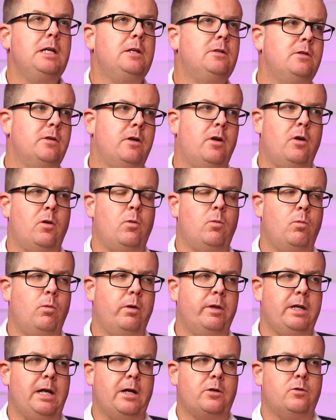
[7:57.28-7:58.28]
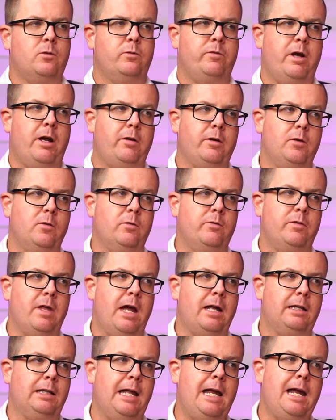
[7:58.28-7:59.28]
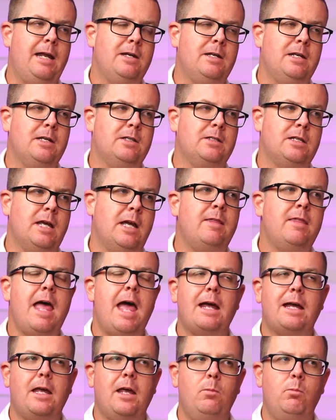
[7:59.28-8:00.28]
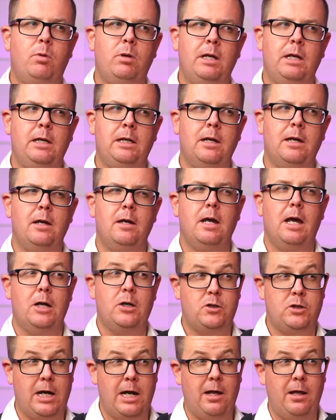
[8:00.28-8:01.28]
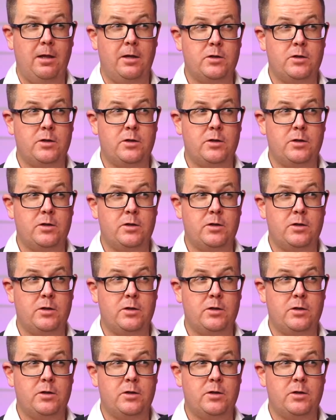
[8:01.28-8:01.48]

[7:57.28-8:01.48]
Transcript: to know what the actual value of that land is. And that can be a challenge,